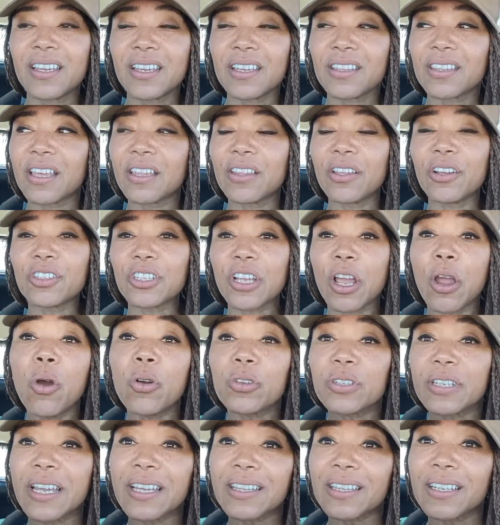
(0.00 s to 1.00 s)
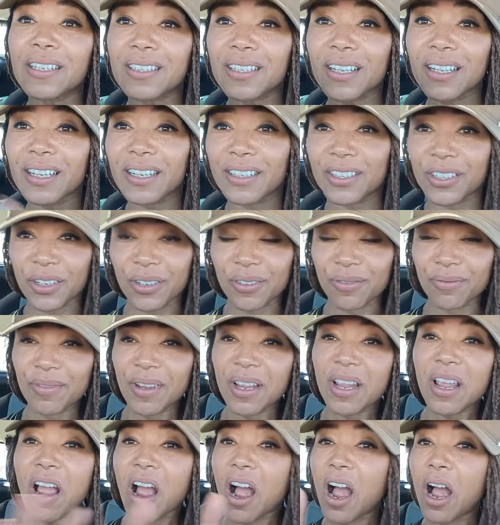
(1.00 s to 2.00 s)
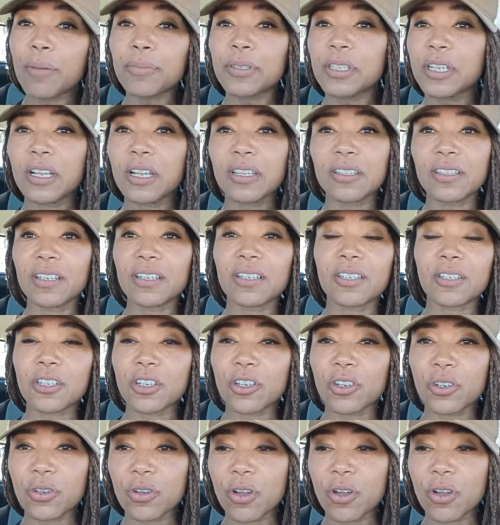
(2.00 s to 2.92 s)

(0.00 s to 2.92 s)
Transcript: Then they'll say, oh, take this elixir. I'm selling this